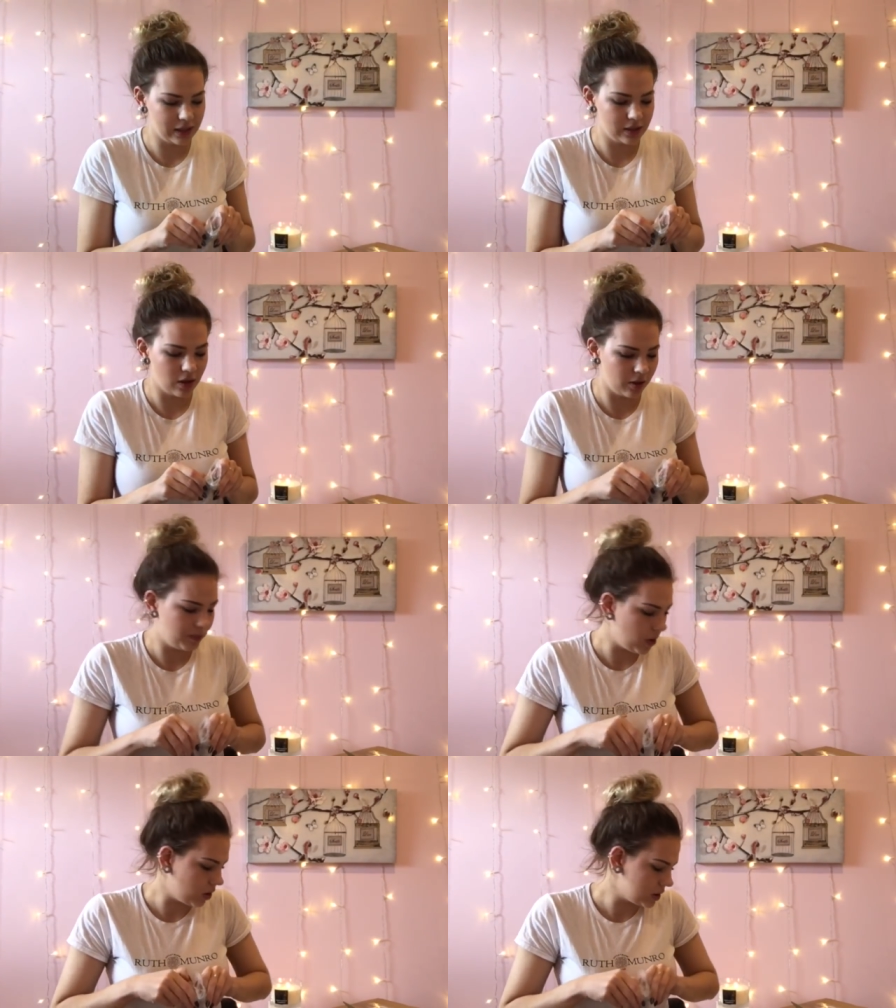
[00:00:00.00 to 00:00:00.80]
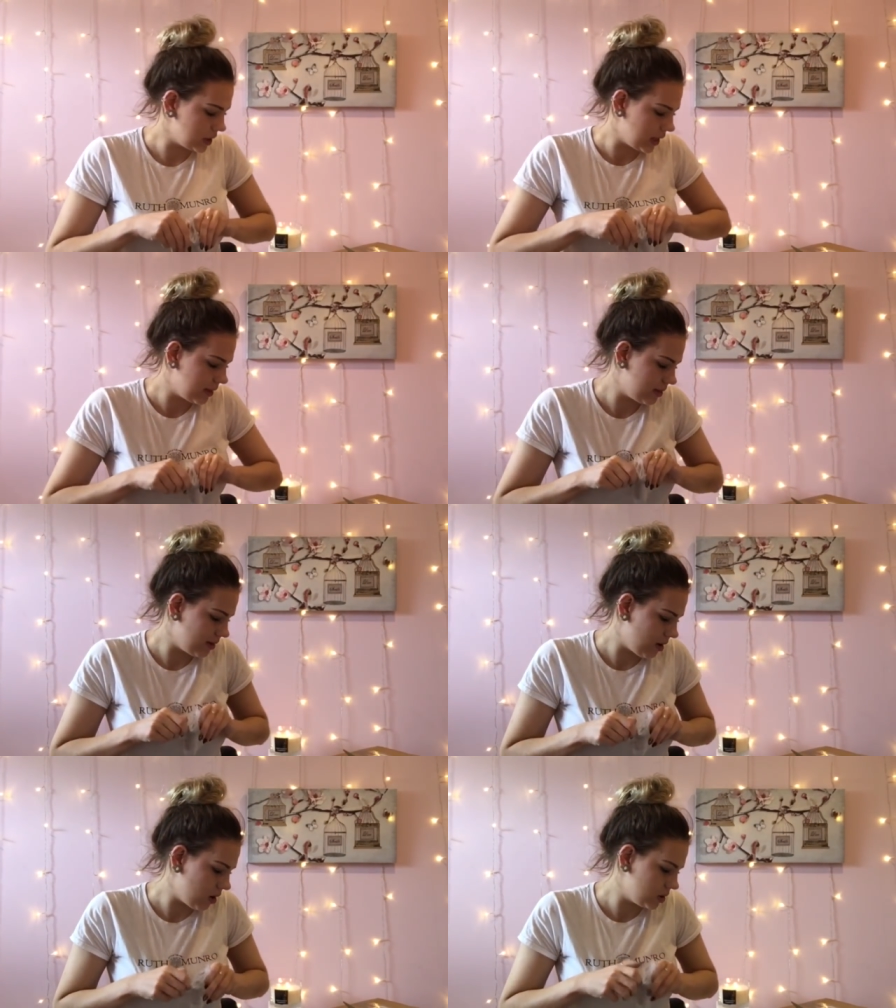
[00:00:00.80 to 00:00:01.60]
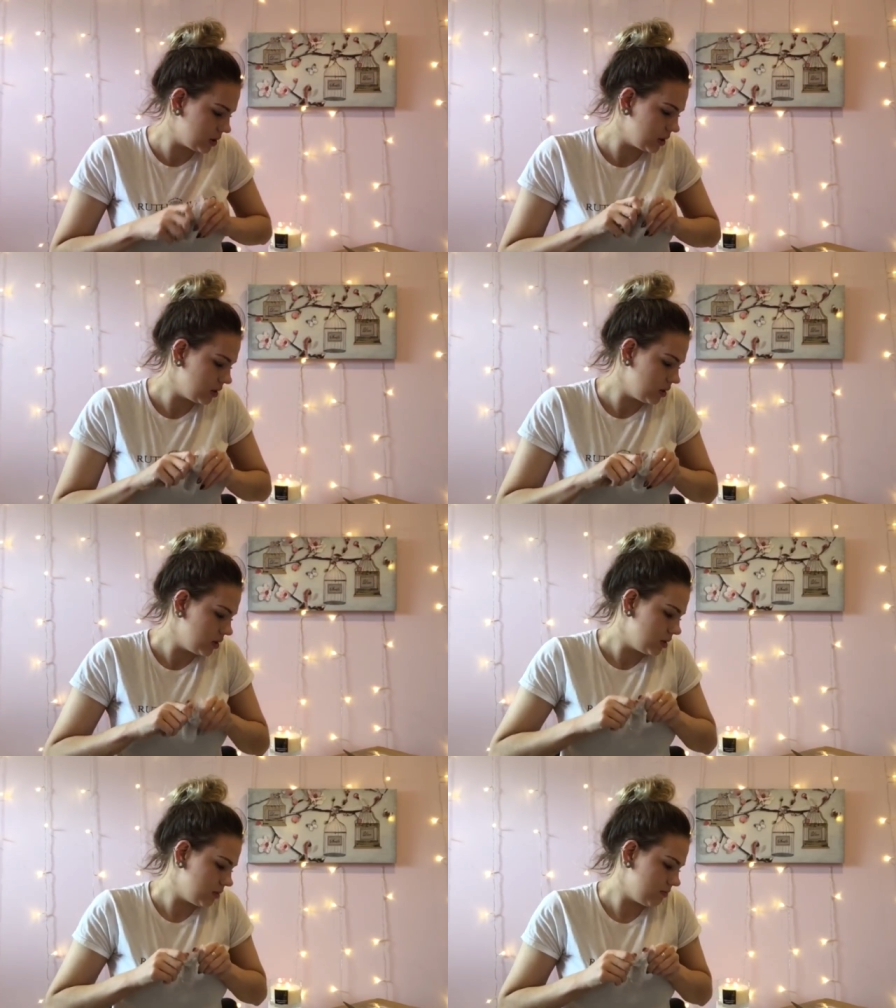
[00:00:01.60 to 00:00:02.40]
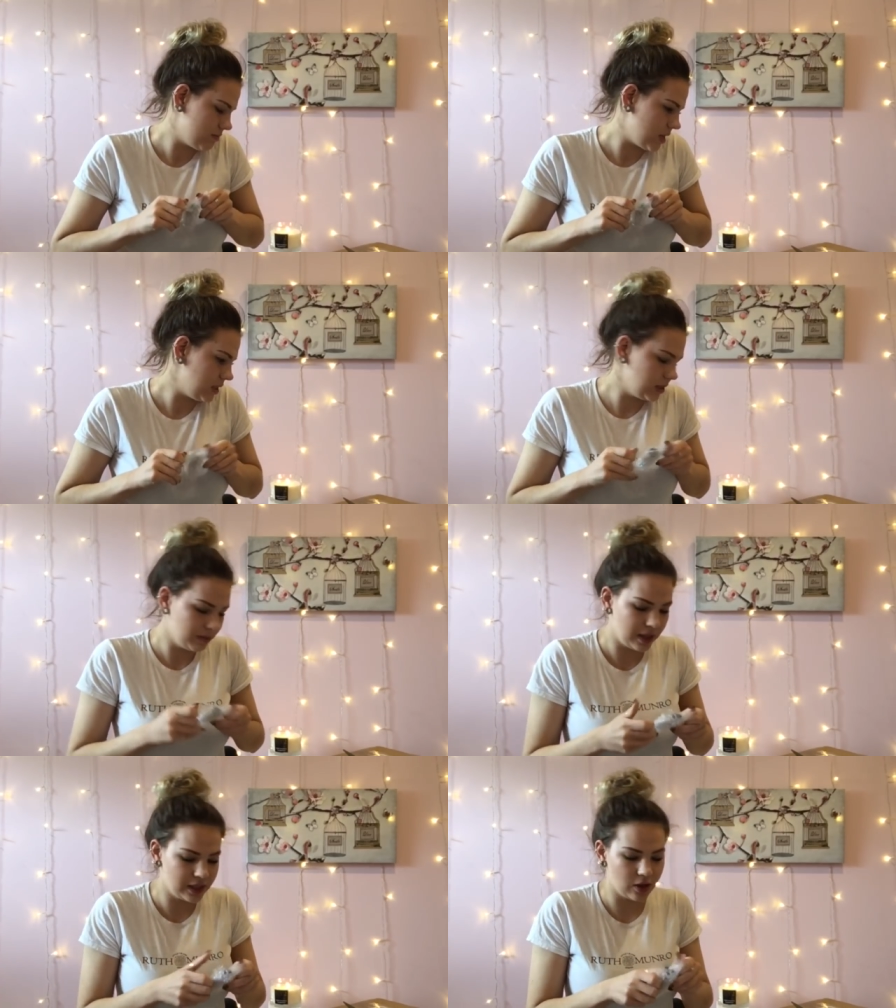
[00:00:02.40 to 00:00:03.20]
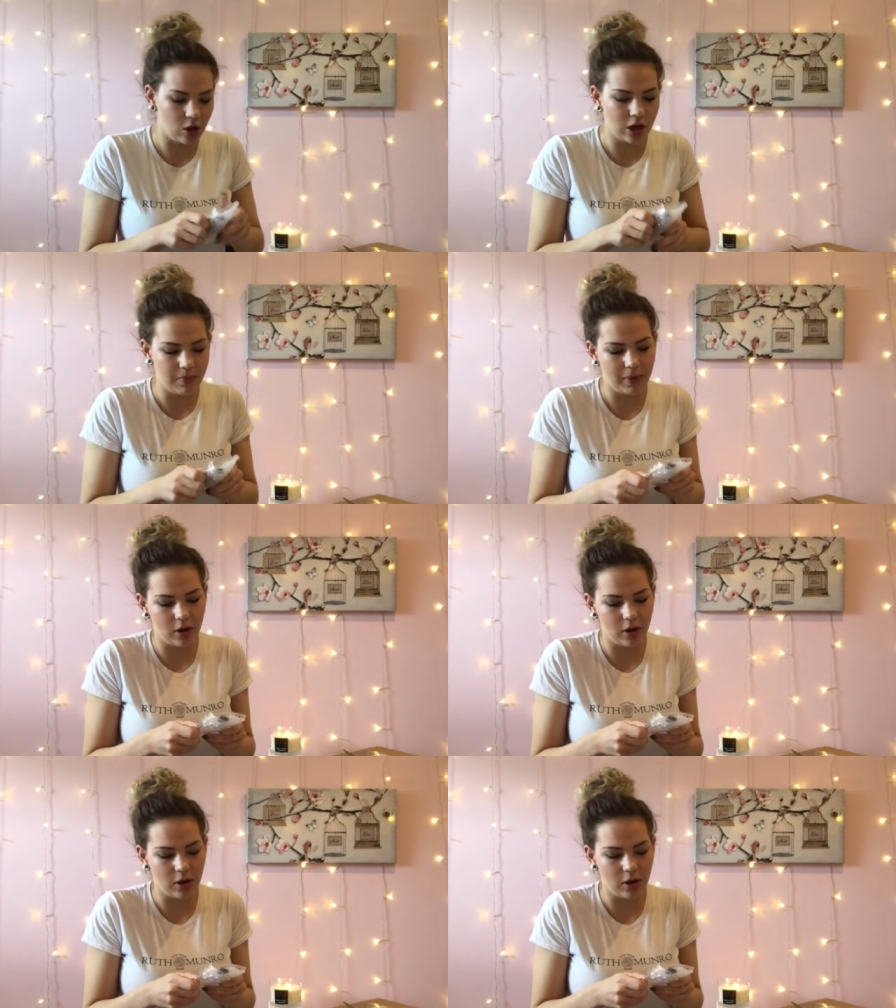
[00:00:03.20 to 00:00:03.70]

this is not the box that I thought. This is my stock up